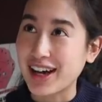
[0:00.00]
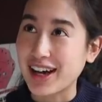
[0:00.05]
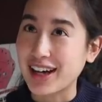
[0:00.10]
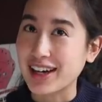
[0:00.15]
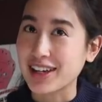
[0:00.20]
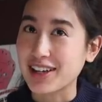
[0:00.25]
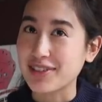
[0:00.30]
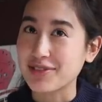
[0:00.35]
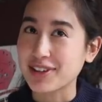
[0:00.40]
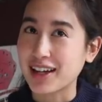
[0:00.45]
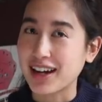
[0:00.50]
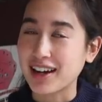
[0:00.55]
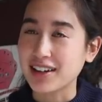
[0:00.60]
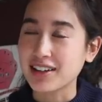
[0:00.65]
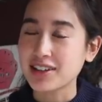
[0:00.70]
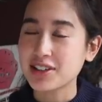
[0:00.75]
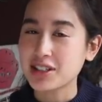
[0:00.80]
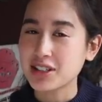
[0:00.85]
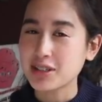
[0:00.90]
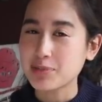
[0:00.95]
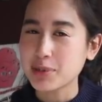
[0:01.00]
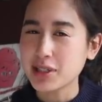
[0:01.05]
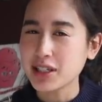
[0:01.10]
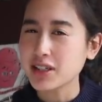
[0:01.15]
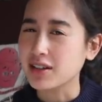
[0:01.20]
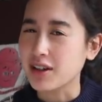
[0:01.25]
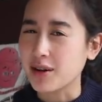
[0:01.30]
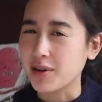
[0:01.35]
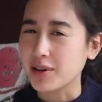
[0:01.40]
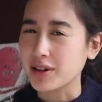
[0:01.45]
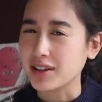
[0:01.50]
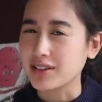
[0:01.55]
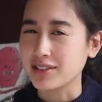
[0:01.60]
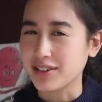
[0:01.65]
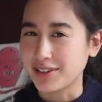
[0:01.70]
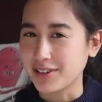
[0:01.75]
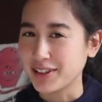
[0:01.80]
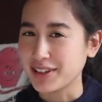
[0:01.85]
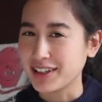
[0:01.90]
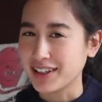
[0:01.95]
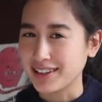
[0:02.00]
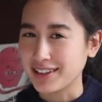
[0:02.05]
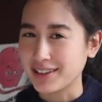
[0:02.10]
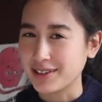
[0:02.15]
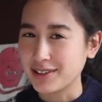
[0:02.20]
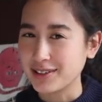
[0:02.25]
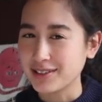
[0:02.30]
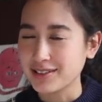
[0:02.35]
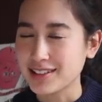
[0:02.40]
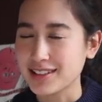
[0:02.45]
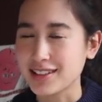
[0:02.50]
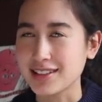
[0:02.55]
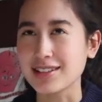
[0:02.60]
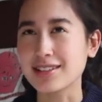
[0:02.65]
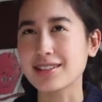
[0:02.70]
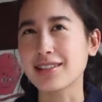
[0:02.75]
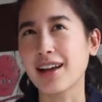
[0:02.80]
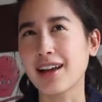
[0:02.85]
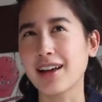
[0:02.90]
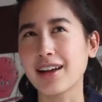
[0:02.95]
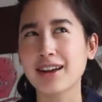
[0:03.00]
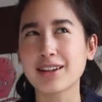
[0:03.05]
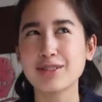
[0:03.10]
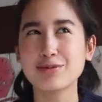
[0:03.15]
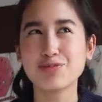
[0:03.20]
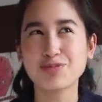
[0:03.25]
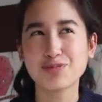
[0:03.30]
I have kind of just been going downhill since like